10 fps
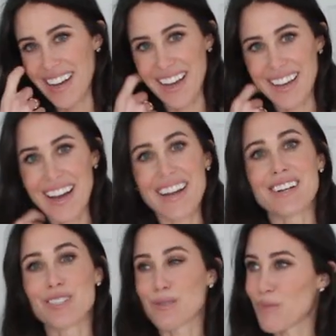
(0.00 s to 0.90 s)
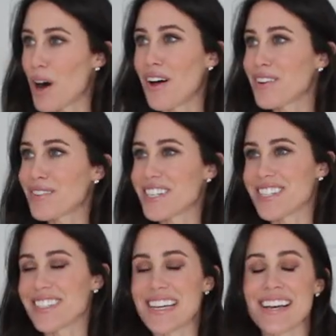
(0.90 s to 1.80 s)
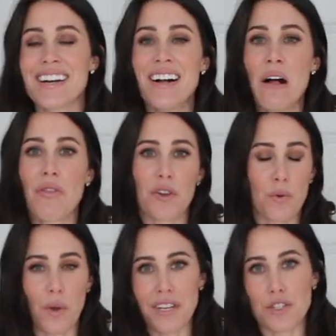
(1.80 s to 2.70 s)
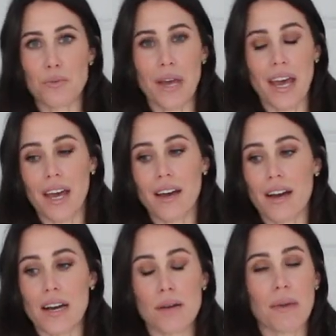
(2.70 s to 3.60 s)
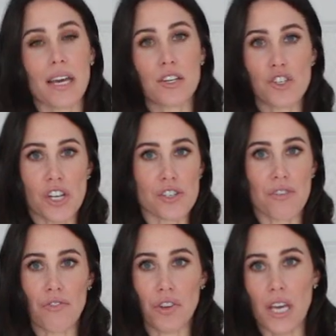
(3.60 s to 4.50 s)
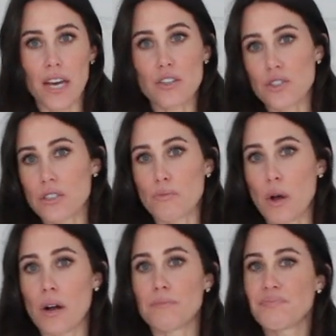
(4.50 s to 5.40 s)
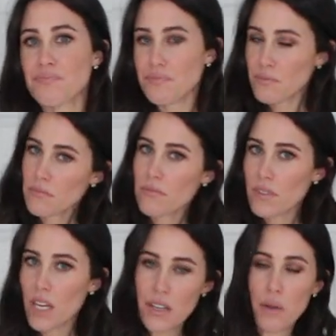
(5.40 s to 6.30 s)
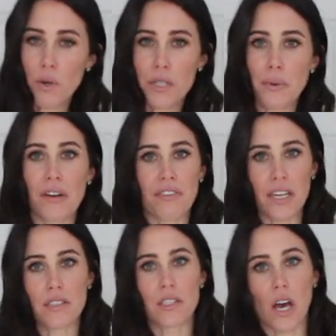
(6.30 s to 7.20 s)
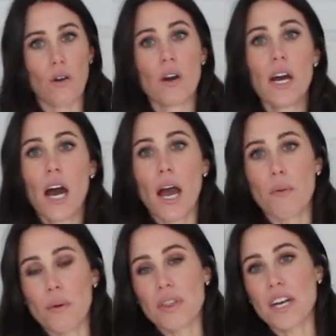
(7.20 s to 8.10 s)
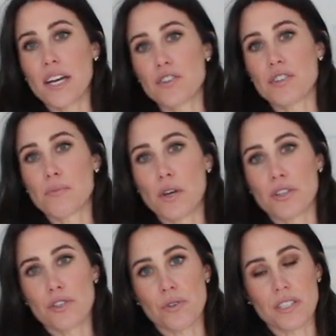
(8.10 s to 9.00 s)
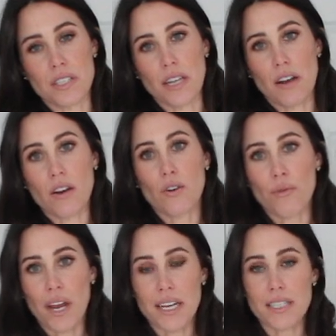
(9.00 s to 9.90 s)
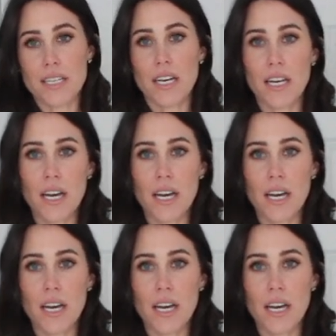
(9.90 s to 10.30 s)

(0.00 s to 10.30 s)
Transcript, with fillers: I got a small originally. They're way too big. Um, I exchanged it for the extra small and they worked perfect. So I went with an extra small in the shorts and they are great.